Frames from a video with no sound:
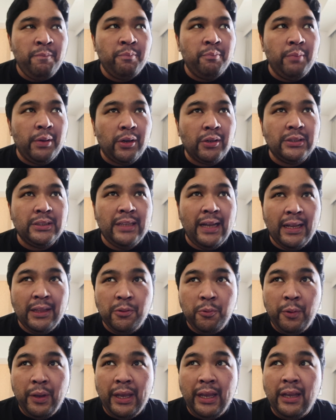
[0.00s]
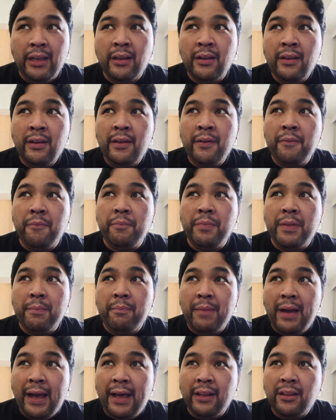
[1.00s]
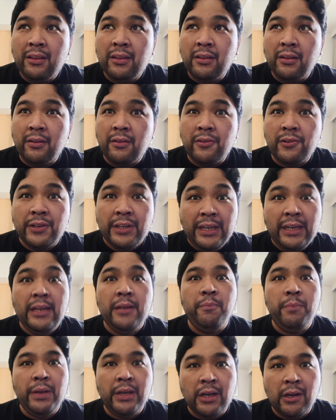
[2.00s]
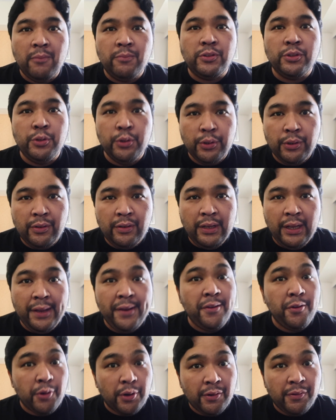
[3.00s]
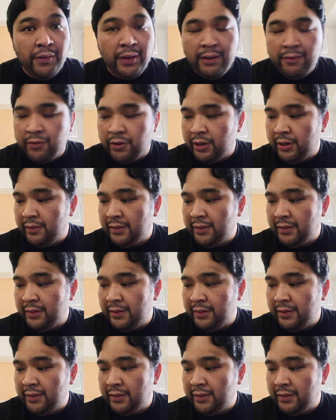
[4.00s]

Because that way, the math really becomes good in your favor,